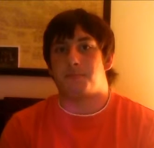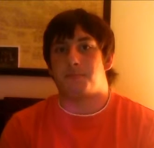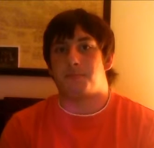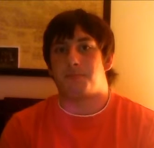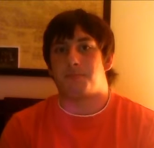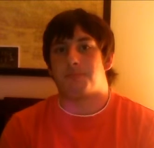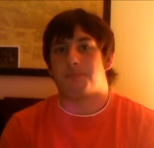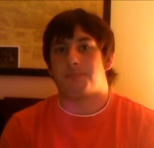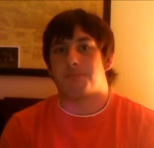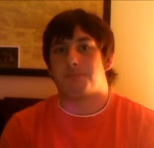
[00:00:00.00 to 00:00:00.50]

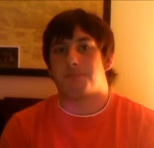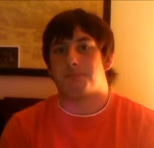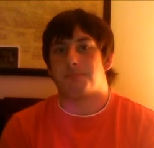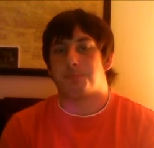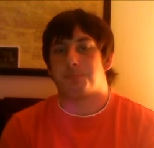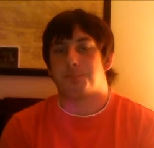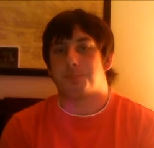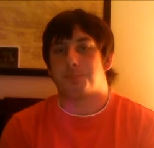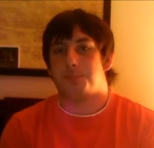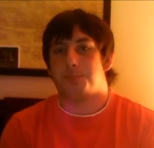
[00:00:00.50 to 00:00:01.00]

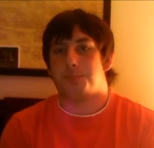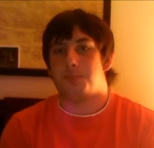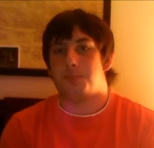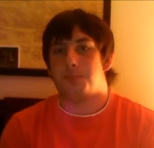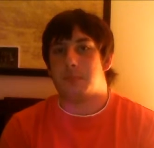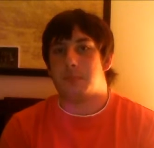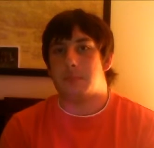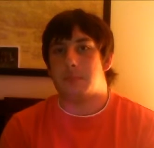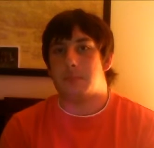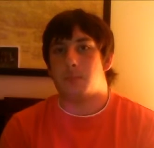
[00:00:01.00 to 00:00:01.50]

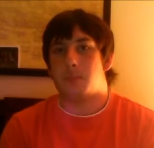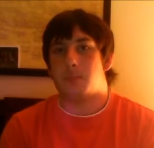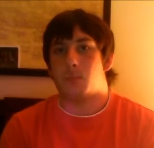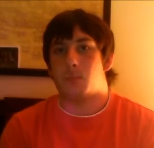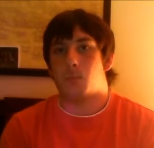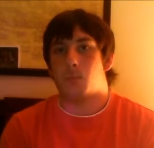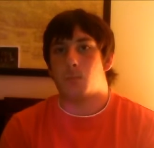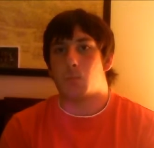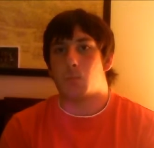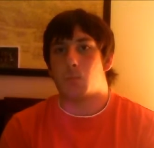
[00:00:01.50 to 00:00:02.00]

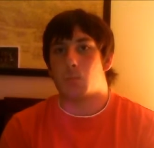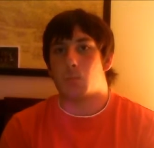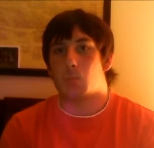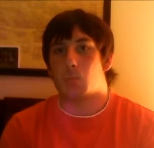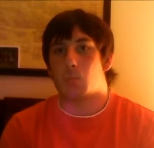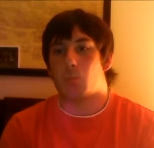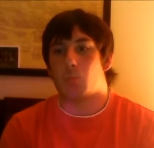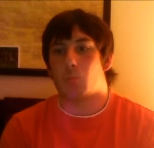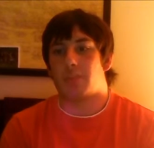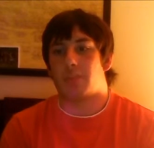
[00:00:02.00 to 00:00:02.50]

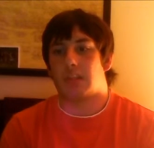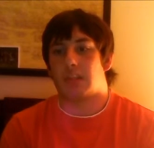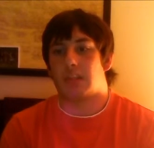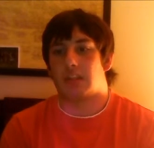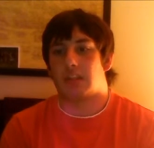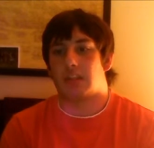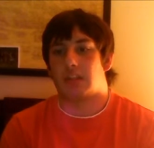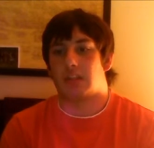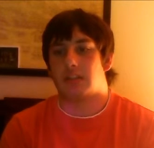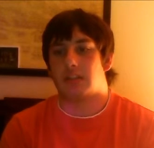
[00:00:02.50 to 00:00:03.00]

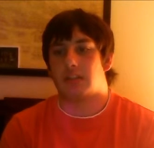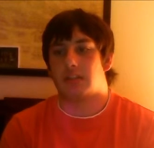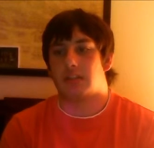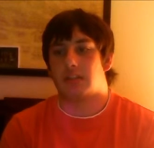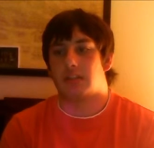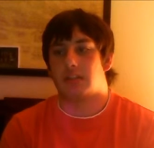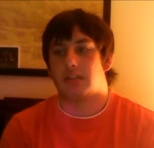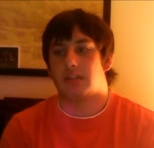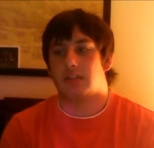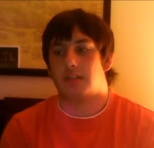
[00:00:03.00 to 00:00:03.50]

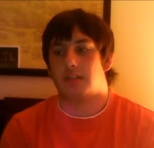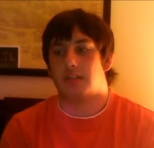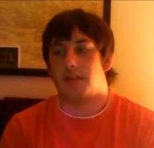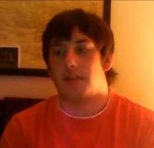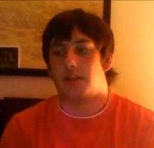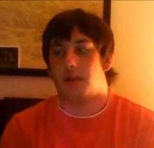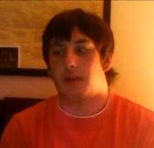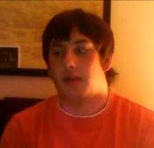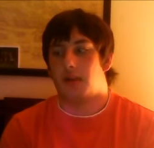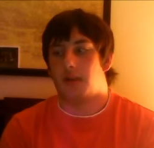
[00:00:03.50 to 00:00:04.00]

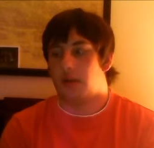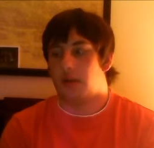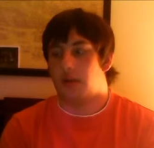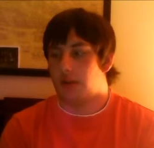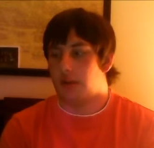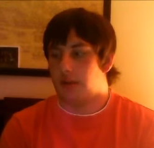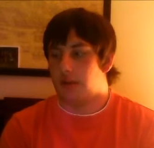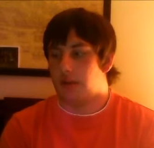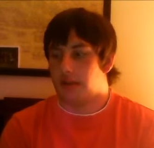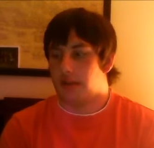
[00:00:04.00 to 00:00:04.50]

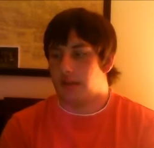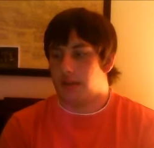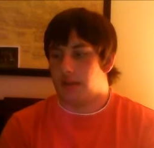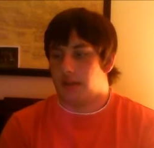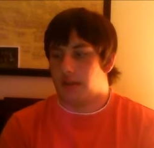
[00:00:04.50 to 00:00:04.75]
Nothing is said.